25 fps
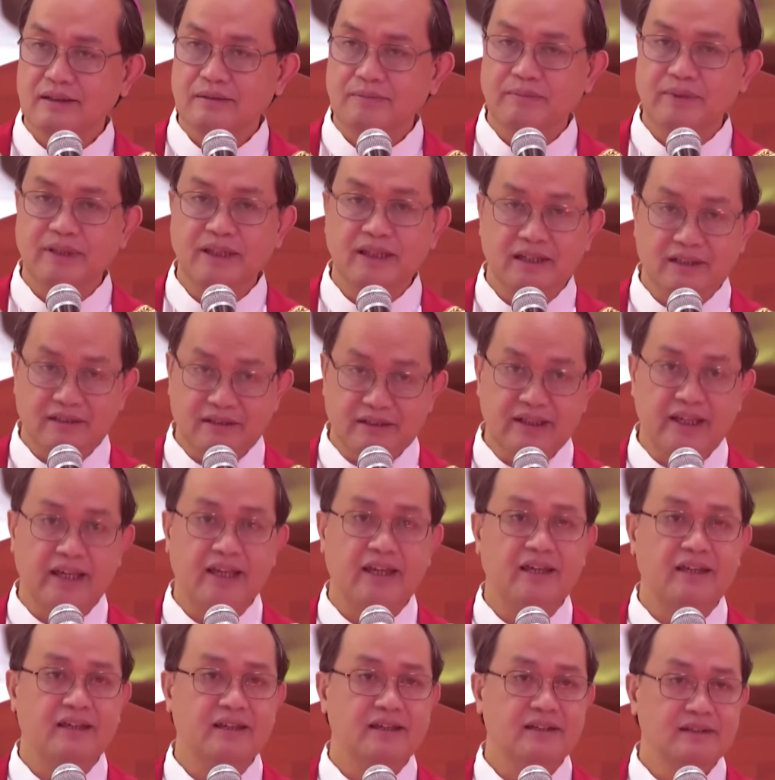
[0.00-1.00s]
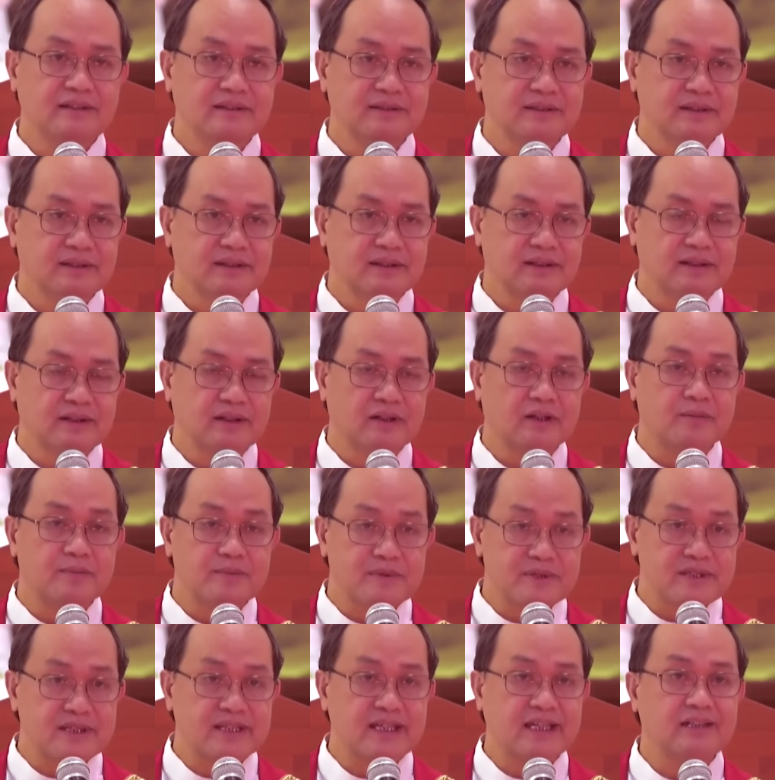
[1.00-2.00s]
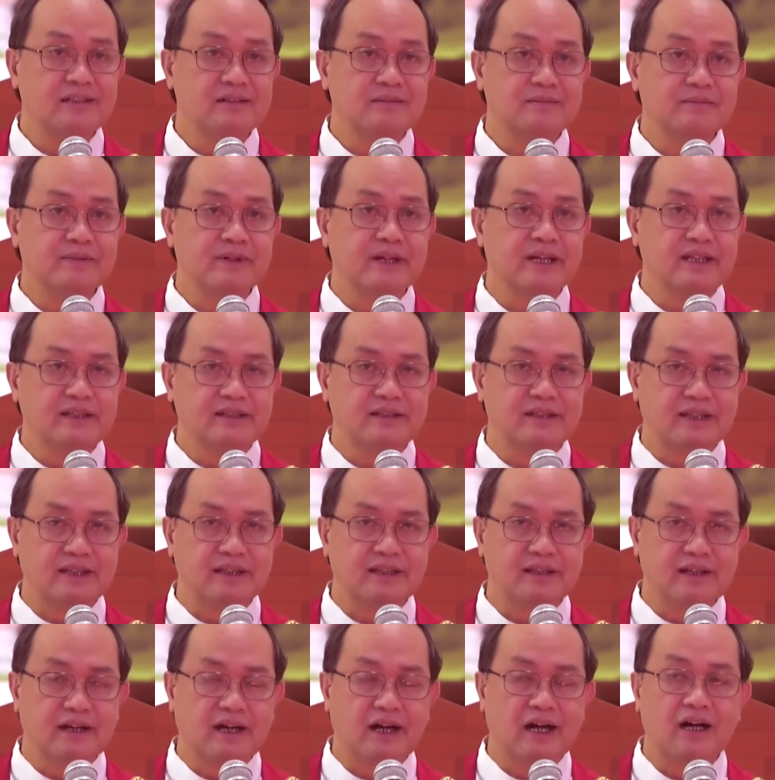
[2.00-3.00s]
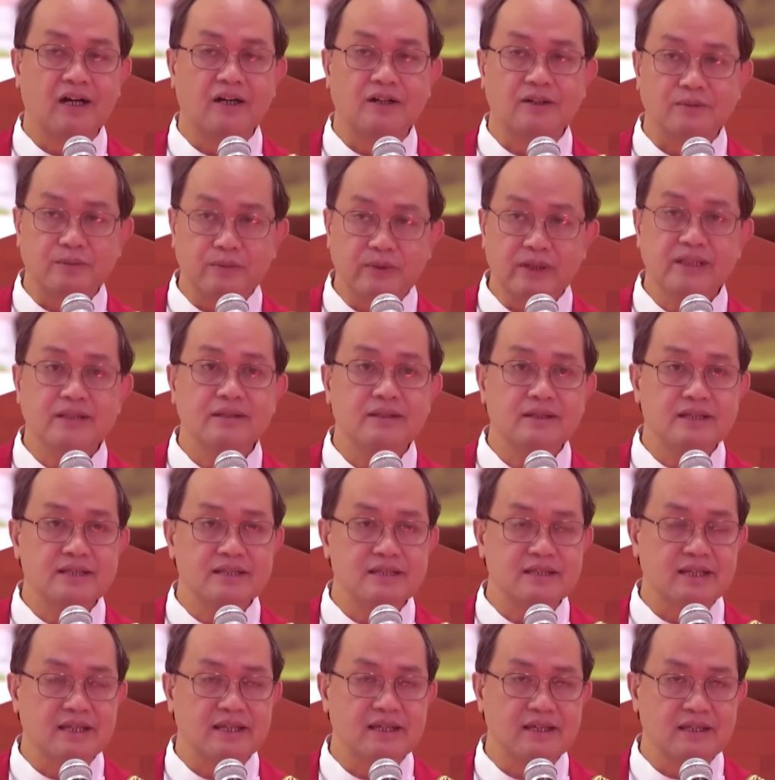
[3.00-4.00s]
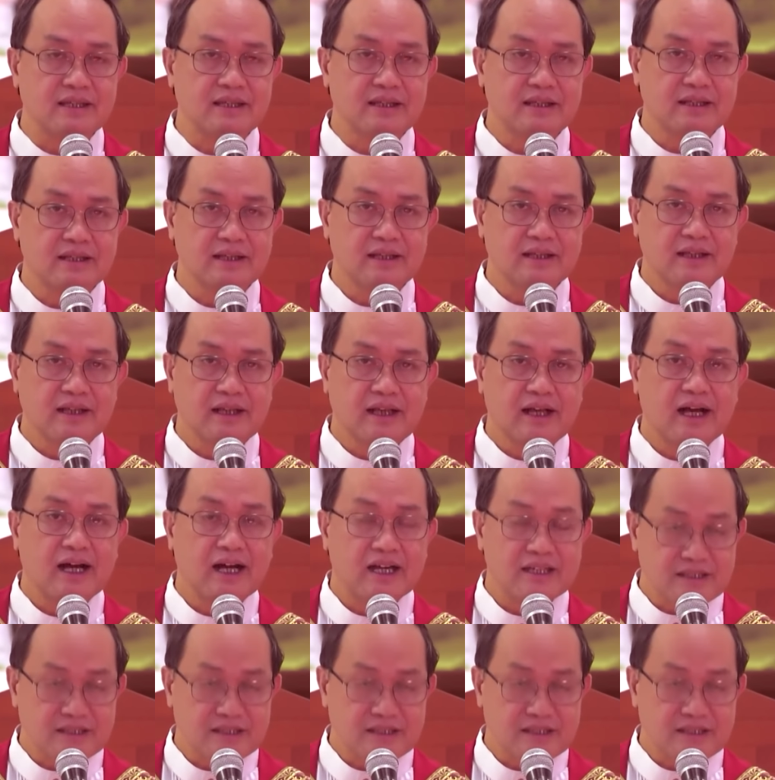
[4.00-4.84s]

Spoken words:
be a day of celebrating our witnessing as